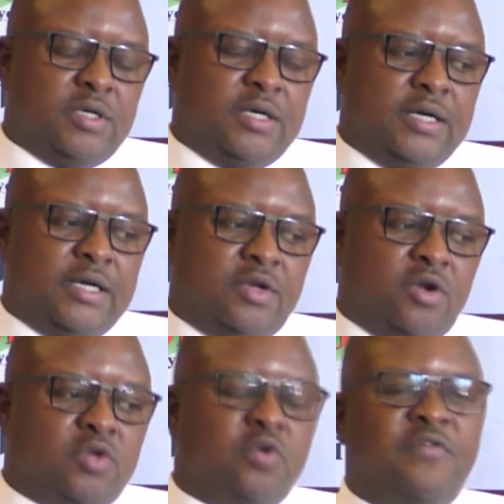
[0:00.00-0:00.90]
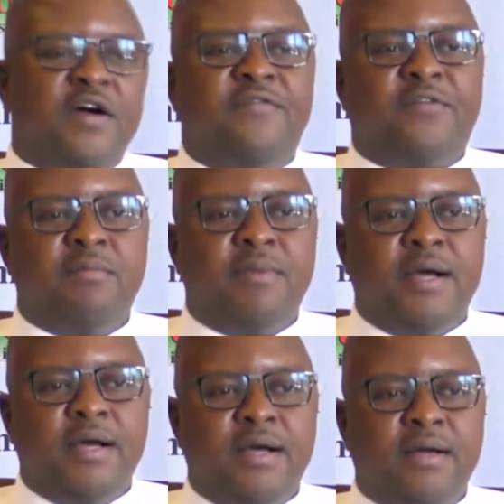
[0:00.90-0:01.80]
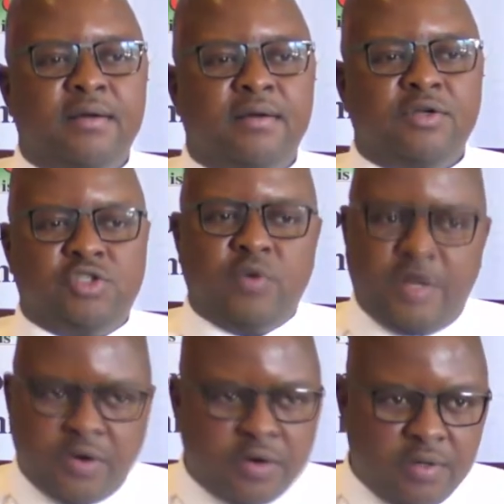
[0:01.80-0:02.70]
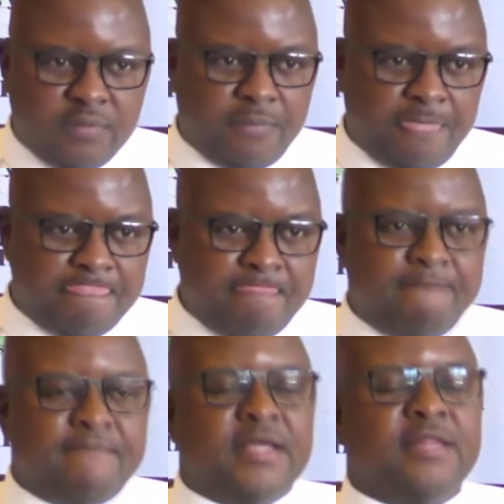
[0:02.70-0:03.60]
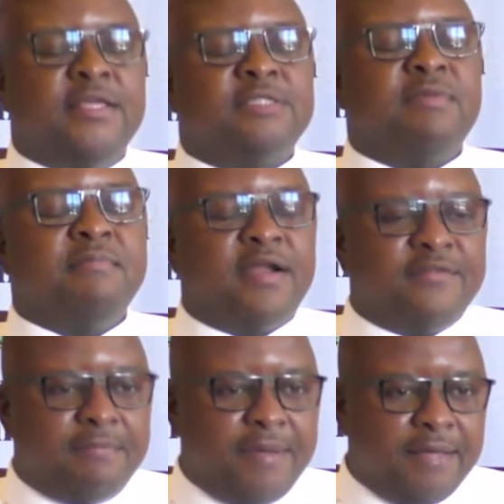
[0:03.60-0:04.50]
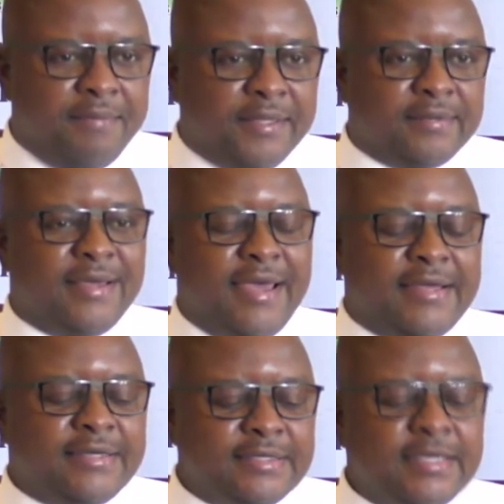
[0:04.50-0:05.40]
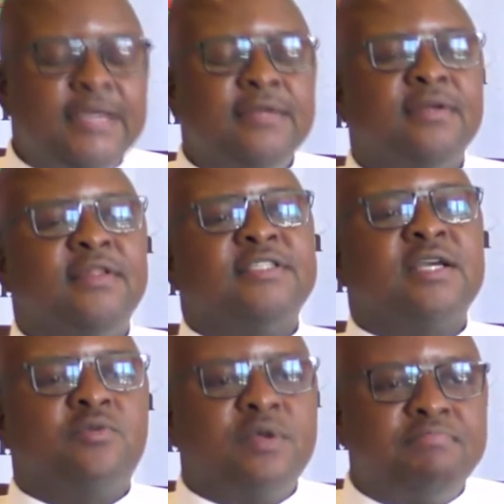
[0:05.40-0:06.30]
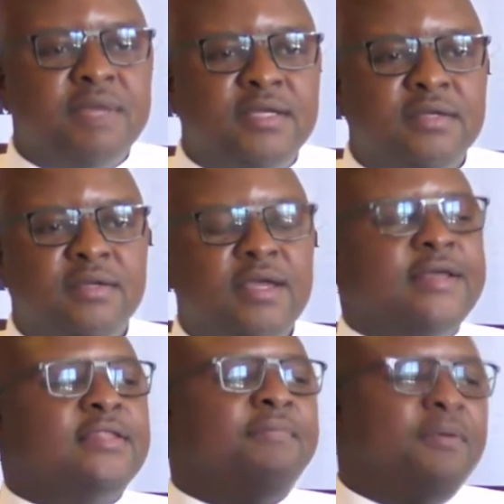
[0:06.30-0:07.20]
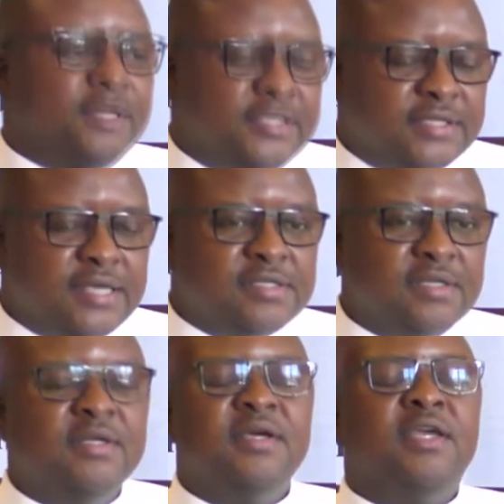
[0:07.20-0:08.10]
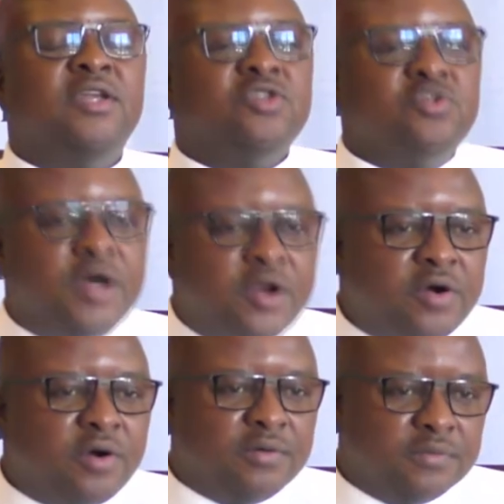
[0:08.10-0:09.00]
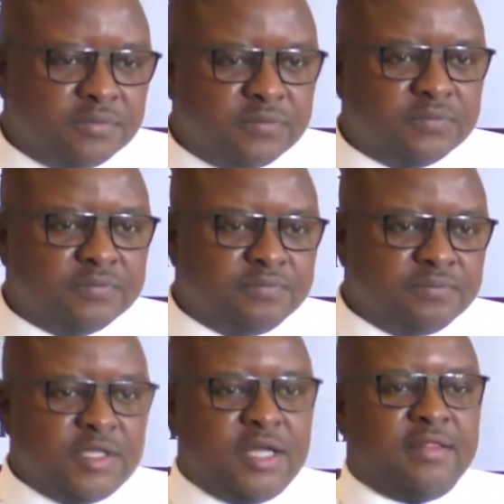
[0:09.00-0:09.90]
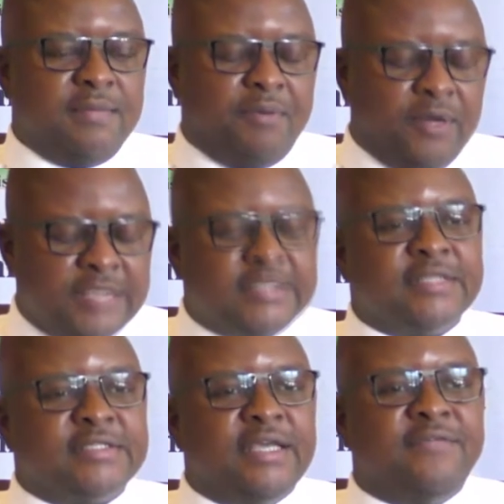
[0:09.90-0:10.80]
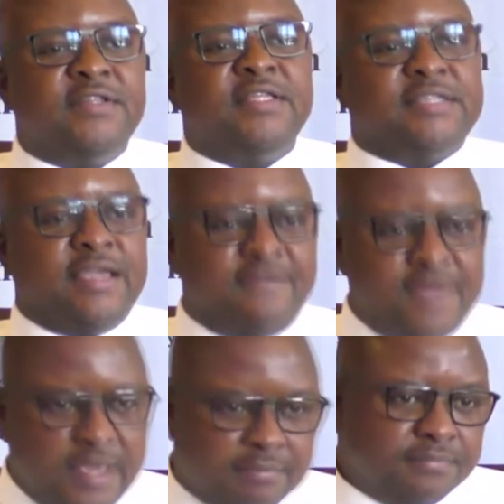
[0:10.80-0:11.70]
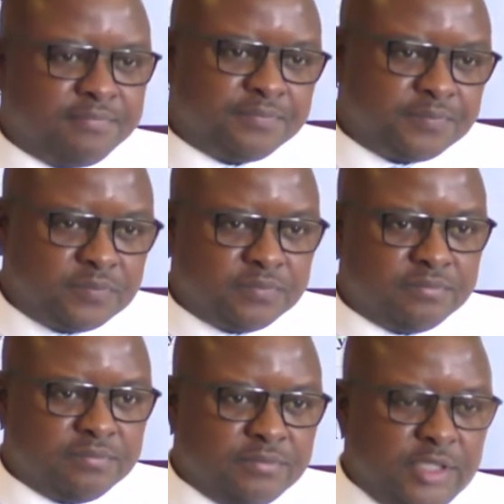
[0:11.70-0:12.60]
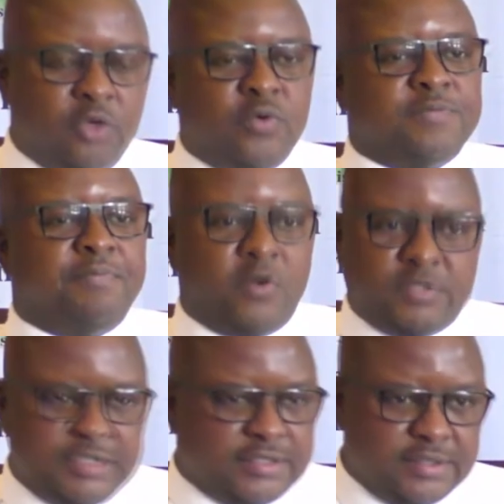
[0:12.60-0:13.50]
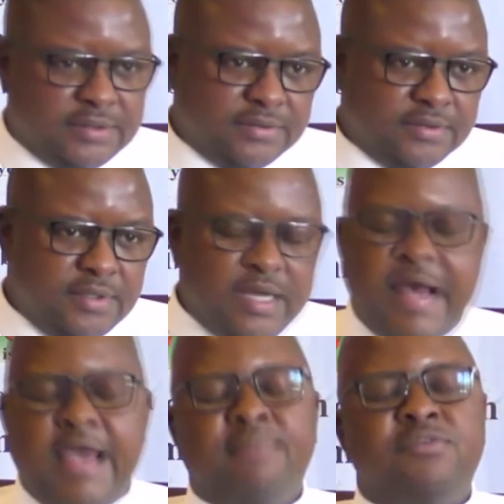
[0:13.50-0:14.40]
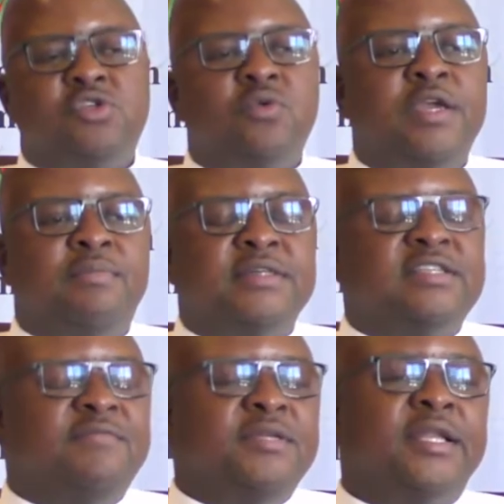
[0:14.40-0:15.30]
uh, not too far from uh, Chiwarongo. This member of the public handed in this equipment at the police station in Chiwarongo. The police received this EVM. It was processed. I am sure it must have been